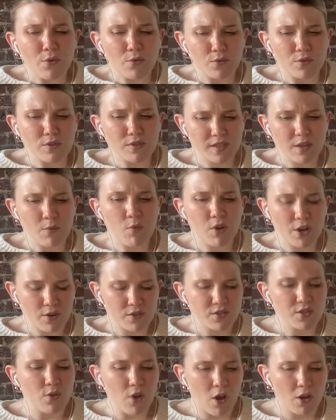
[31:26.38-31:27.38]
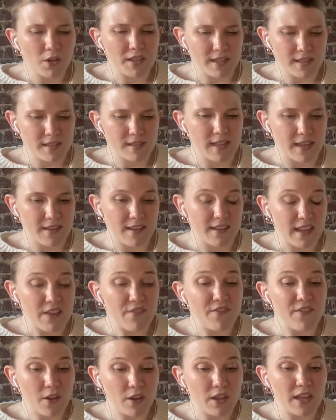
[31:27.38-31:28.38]
Someone also called in and said that they
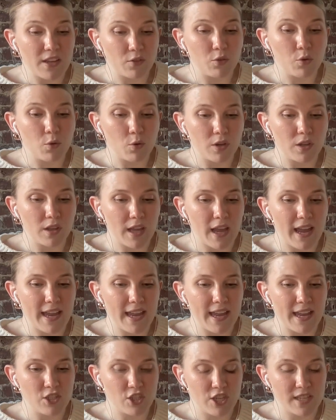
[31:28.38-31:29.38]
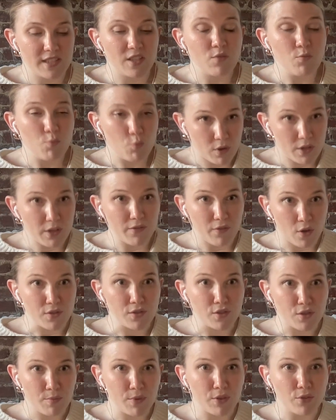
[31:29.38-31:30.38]
felt like Lorelai and Jason would have
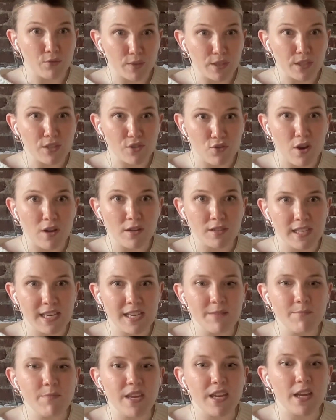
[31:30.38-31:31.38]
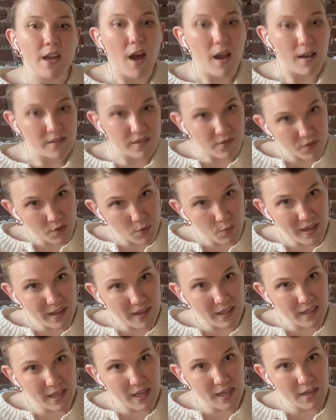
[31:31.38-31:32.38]
also been a really strong team because of the way
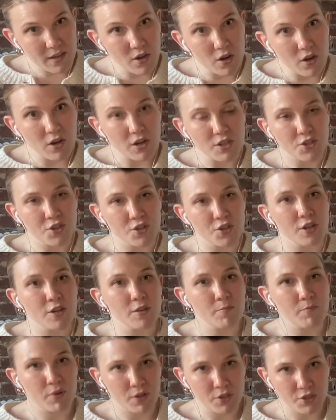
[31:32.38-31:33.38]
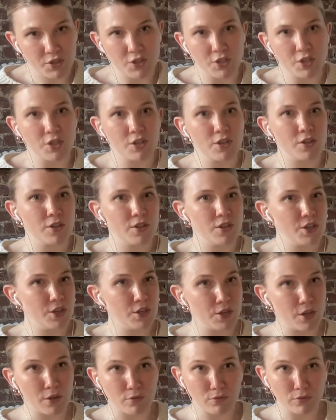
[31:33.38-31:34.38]
that he encouraged her, pushed her,
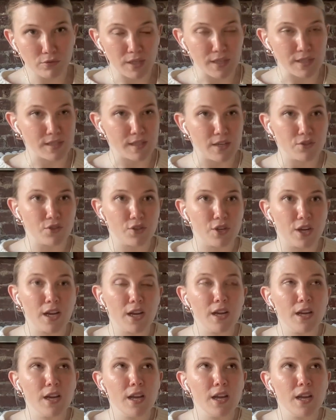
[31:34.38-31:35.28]
etc.